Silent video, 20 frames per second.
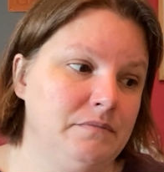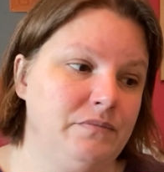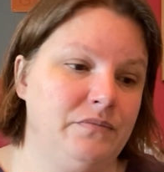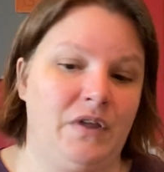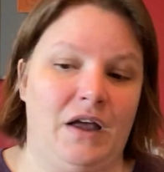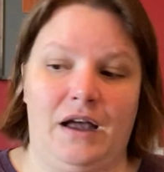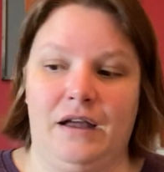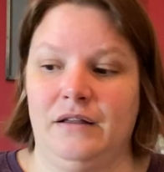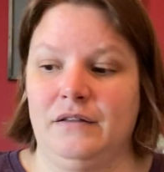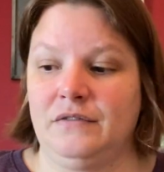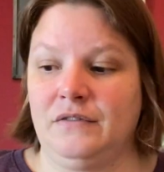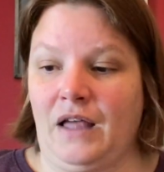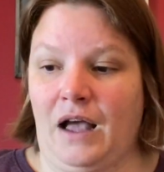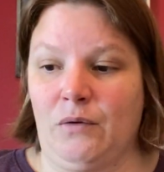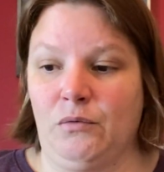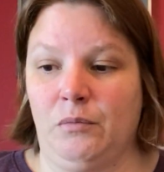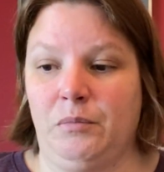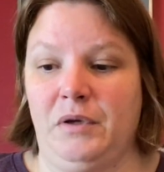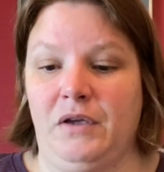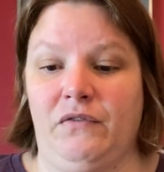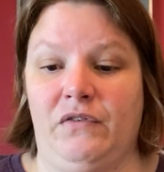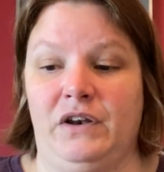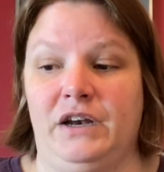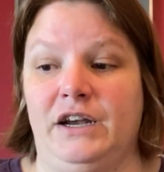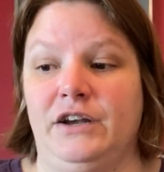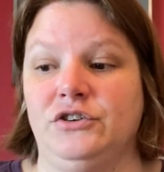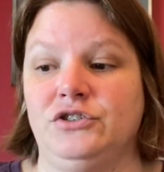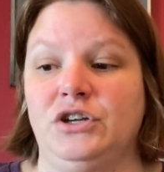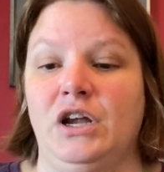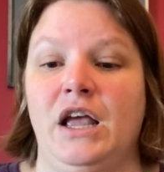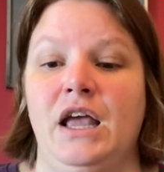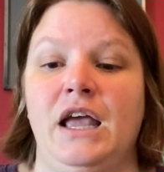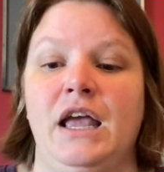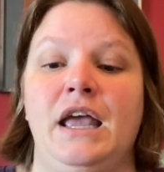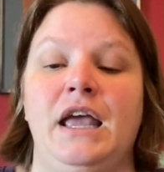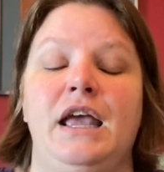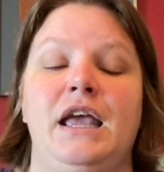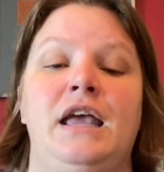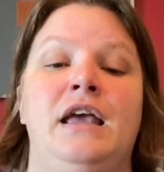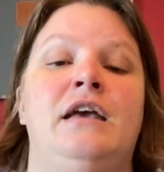that will be a finish.
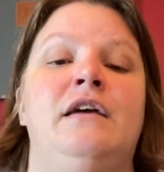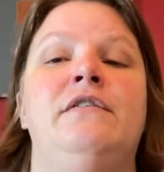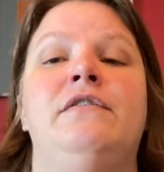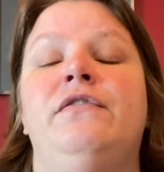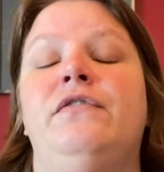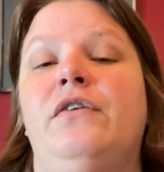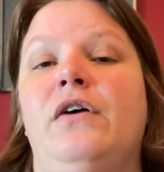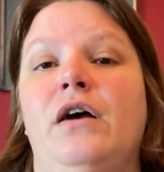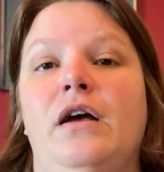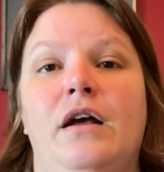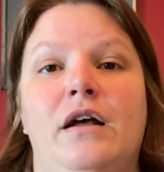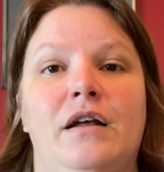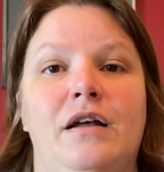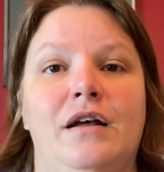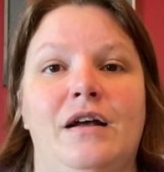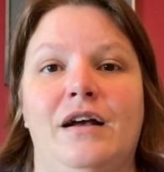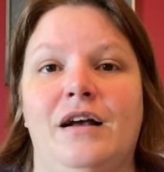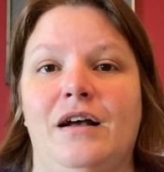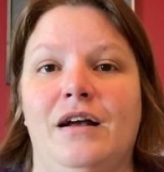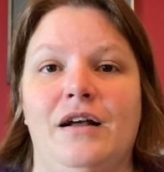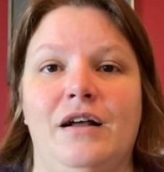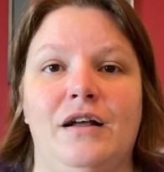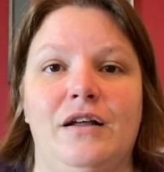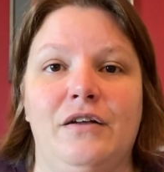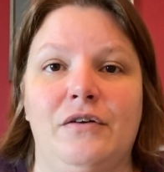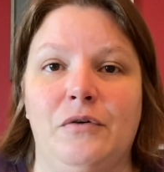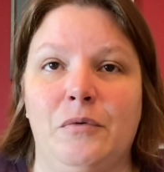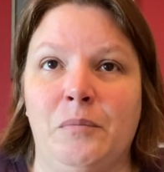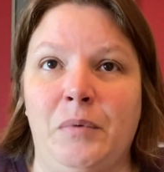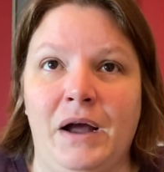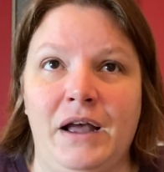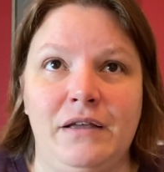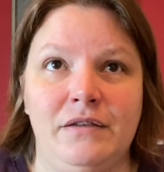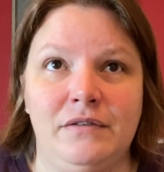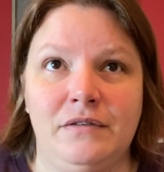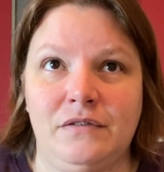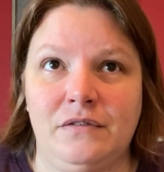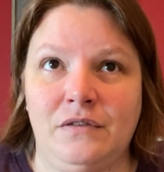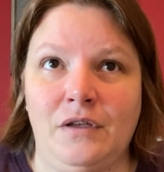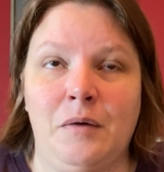If by
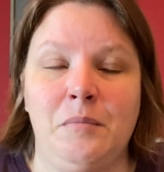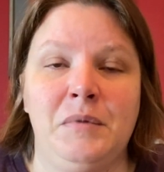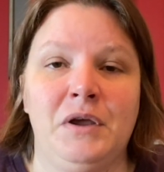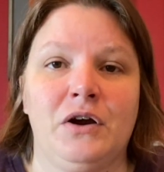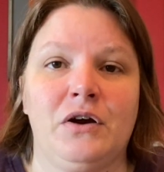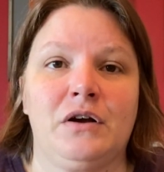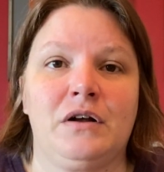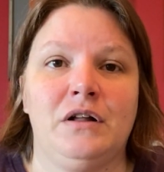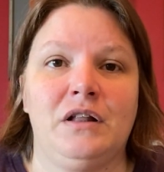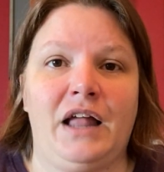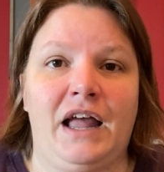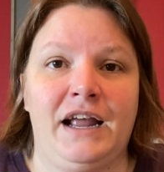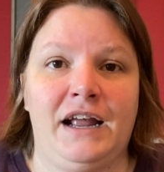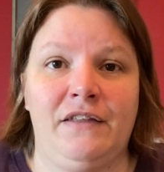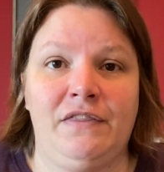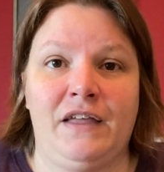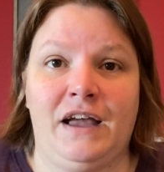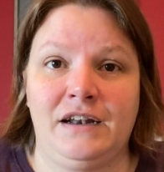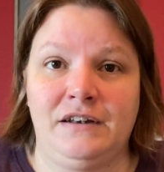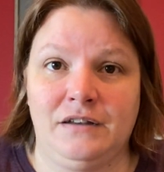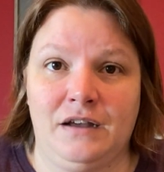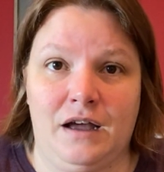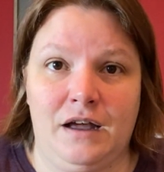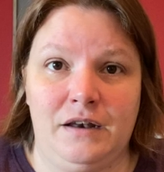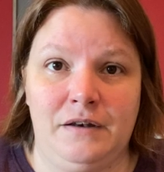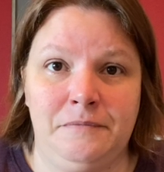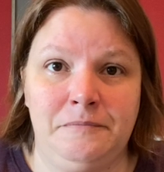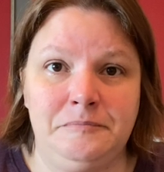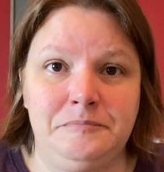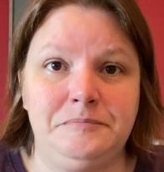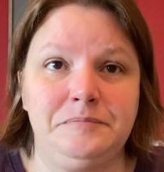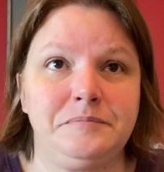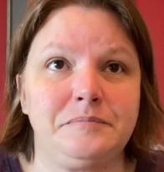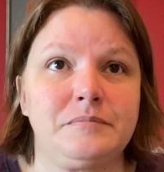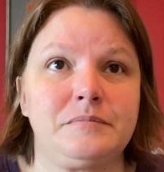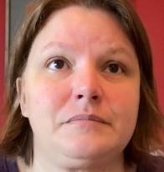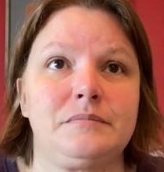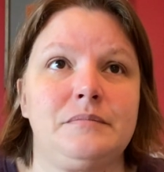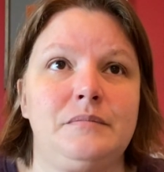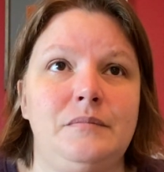some miracle I get that done
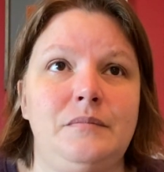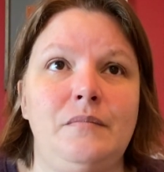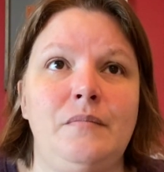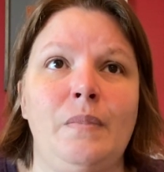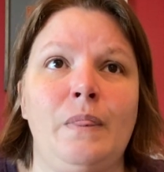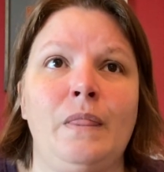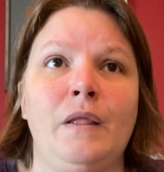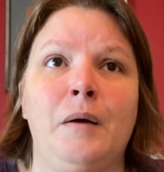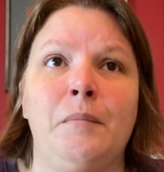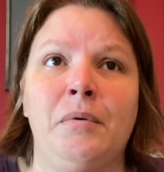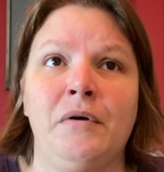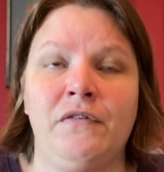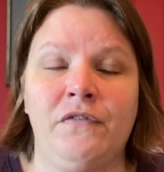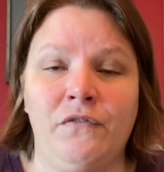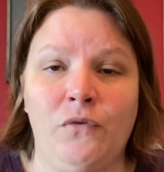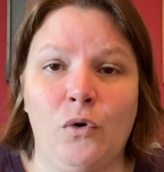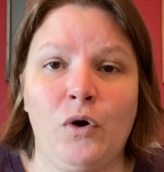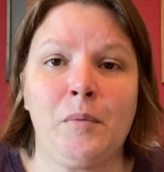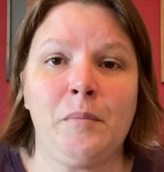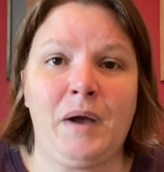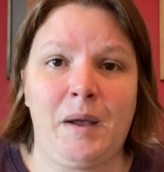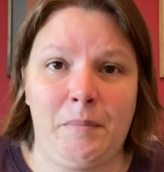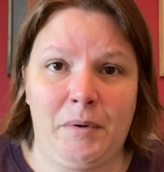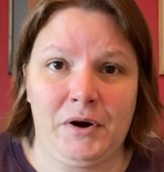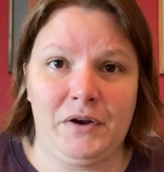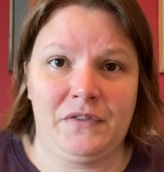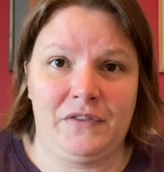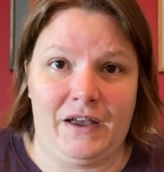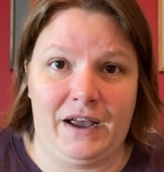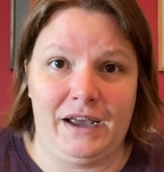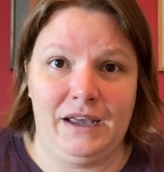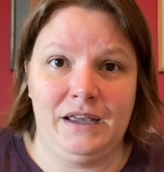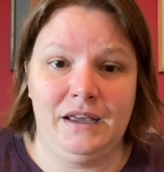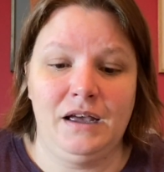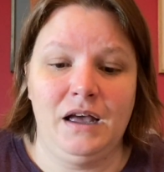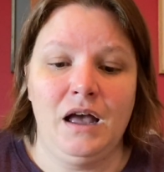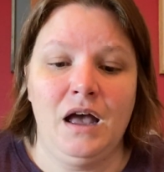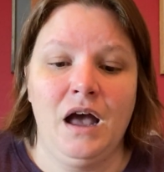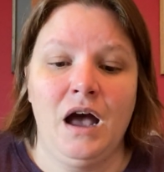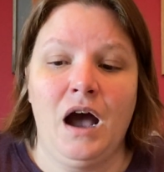before my birthday,
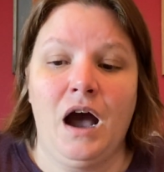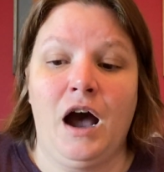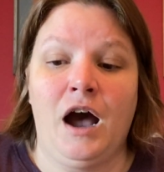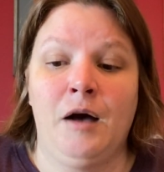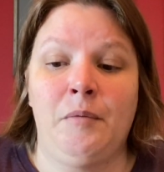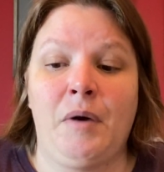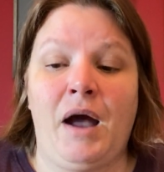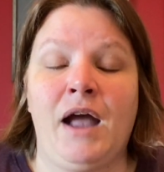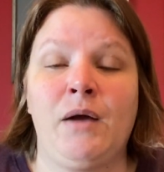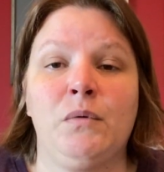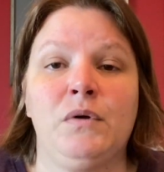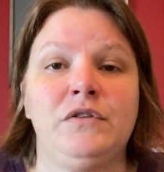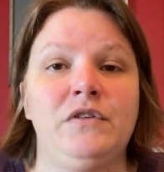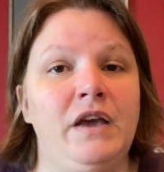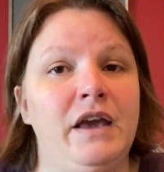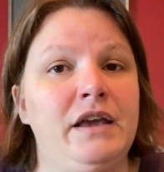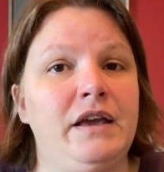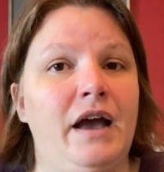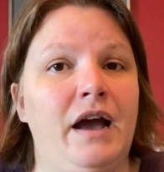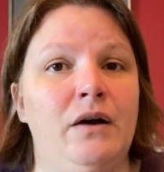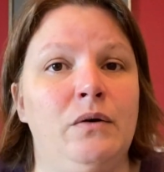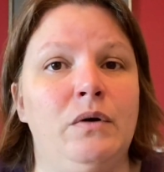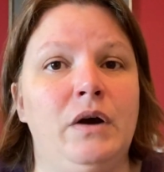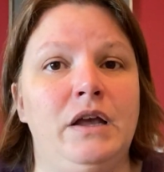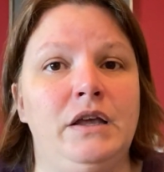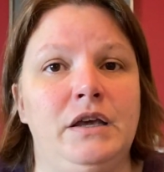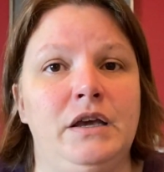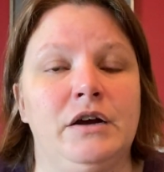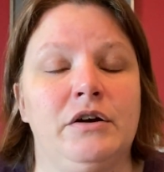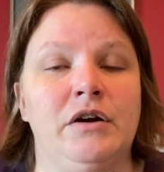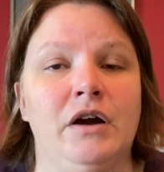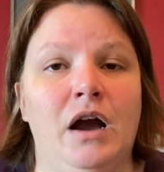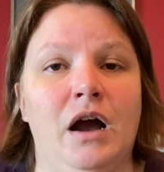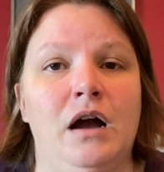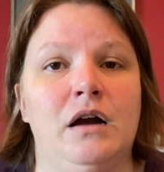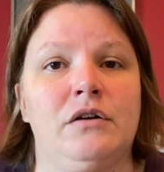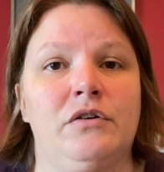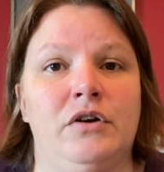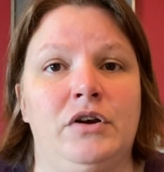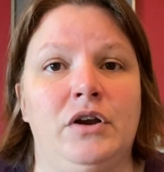I will take out a year at
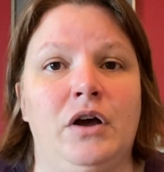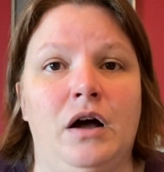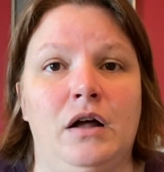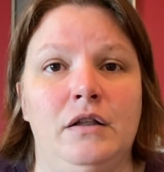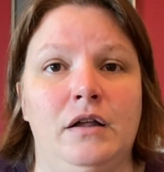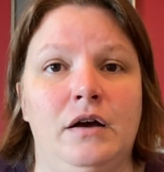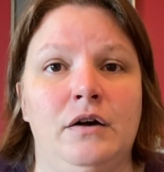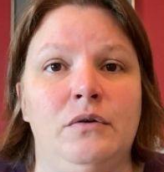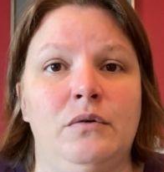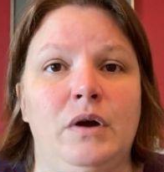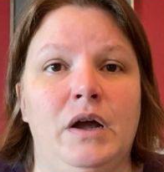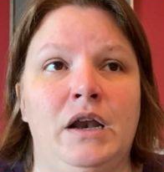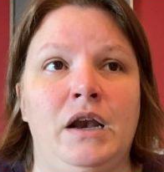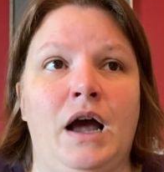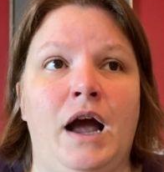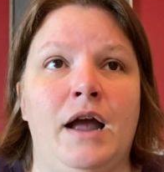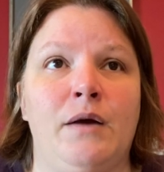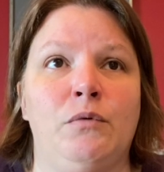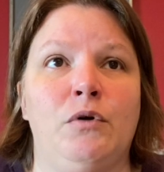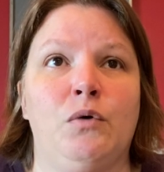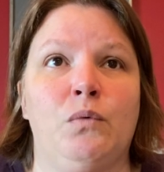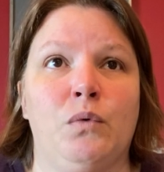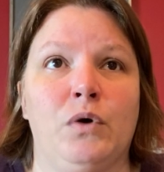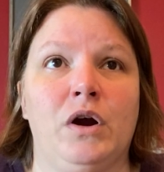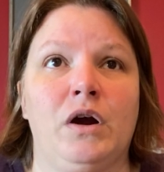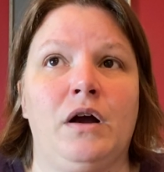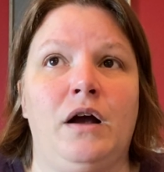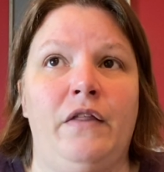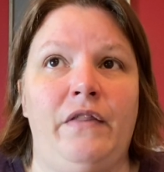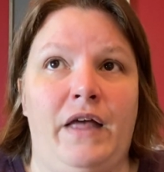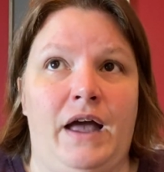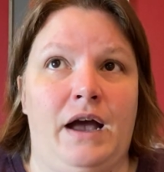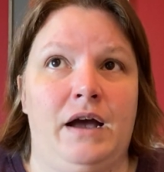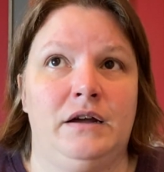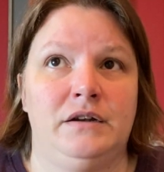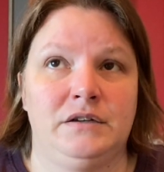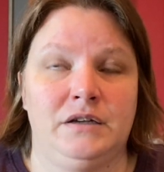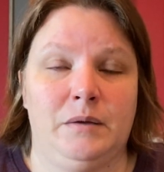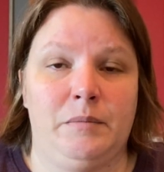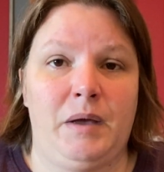Hawk Run Hollow and I will work on that
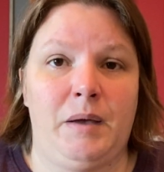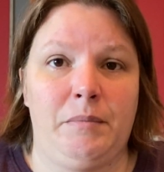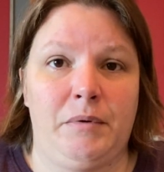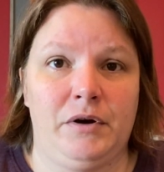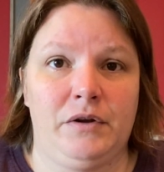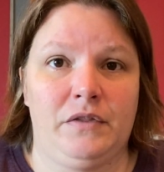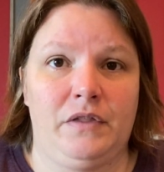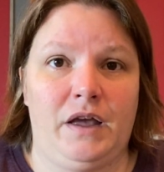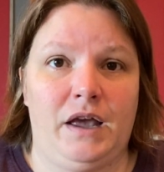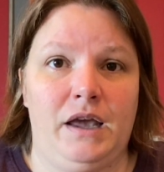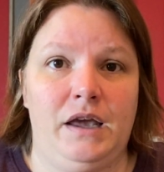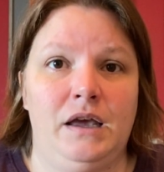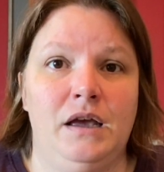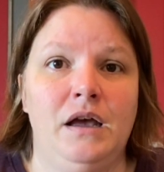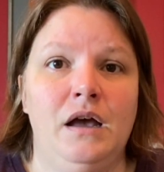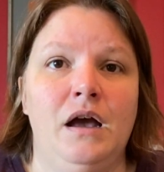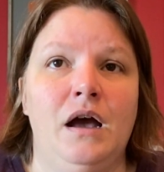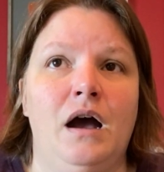until my birthday.